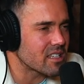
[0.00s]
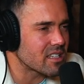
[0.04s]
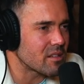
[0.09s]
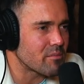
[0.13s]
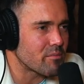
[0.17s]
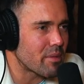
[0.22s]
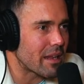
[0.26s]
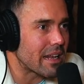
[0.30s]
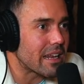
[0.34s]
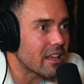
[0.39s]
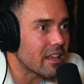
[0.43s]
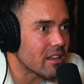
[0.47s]

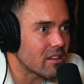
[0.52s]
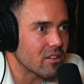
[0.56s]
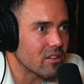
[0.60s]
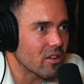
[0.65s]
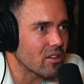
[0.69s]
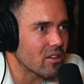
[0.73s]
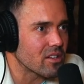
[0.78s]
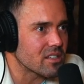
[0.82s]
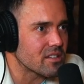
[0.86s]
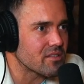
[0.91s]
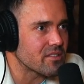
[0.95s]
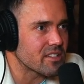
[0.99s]
billion
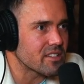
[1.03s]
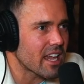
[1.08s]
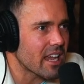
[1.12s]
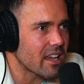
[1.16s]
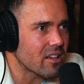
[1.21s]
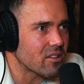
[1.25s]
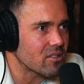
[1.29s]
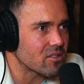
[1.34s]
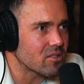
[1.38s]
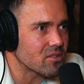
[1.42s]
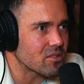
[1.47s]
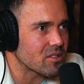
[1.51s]
of
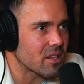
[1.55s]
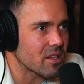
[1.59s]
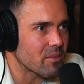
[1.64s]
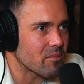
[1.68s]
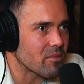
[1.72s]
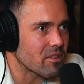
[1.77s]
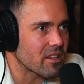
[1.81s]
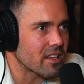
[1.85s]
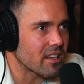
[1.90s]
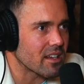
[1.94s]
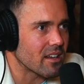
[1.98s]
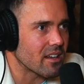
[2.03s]
sales or
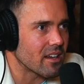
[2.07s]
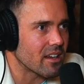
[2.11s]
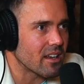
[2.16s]
something like